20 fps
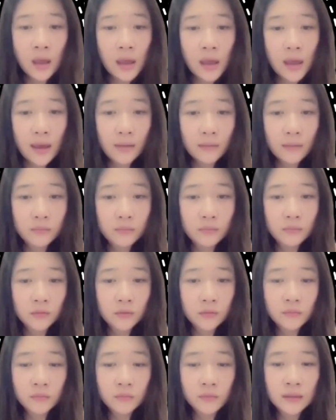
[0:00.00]
and
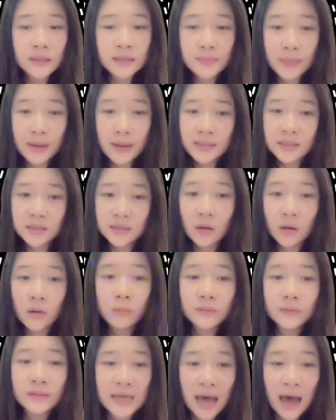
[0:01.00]
this may
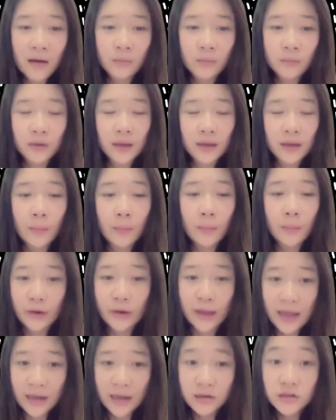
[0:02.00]
slow down
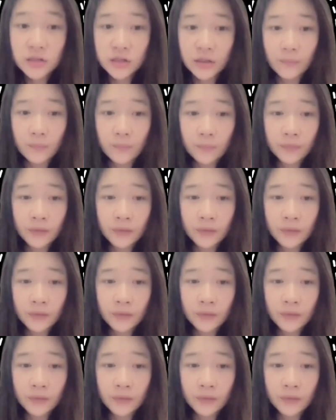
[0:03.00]
comprehension.